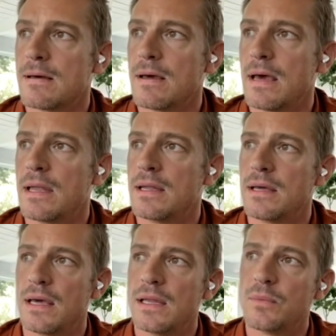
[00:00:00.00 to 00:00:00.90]

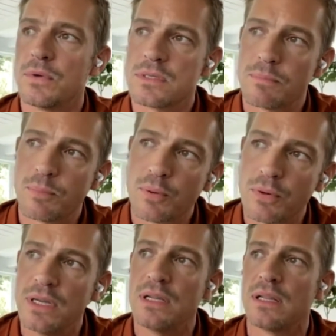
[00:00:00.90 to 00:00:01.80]
and it was a
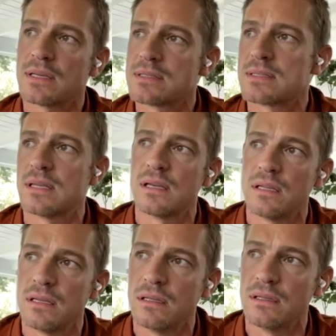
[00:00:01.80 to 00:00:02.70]
pretty like
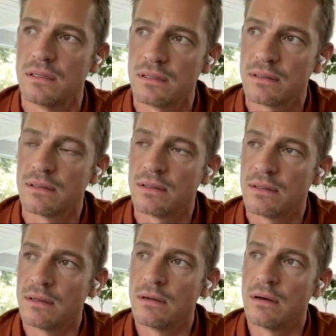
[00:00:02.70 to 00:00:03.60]
steady
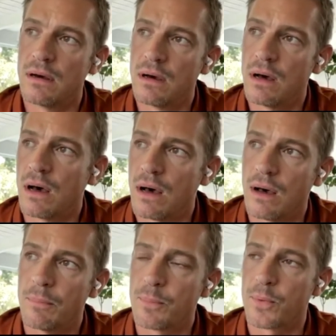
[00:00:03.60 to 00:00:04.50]

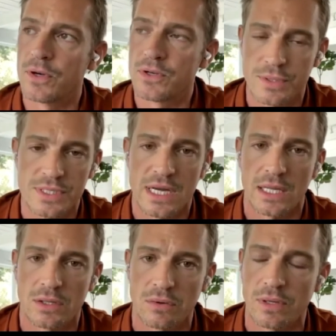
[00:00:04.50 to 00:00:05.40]
upward
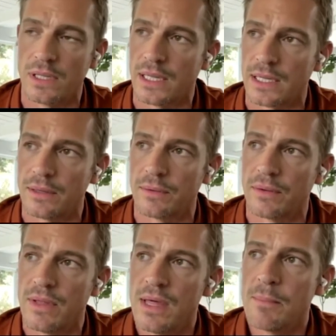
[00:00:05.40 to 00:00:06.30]
trajectory. Like it,
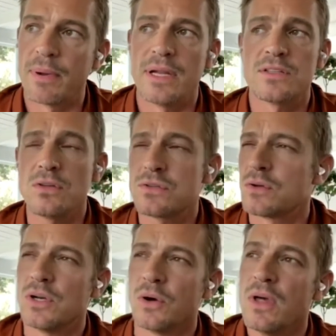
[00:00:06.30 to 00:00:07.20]
but it's also,
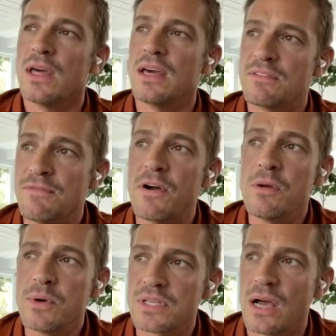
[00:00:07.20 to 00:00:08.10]
you know, it's very much